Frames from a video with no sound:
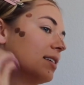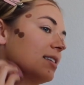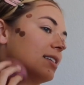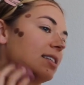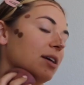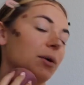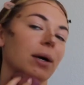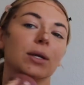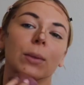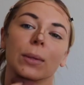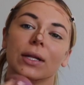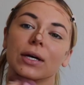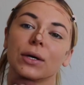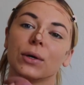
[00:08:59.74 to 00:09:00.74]
so I
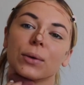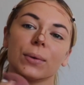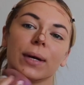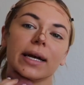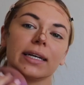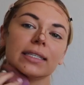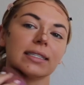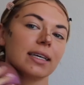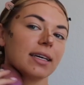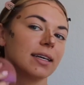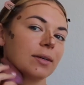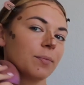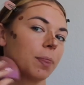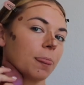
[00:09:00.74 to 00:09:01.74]
don't look
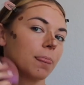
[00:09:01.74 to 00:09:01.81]
crazy.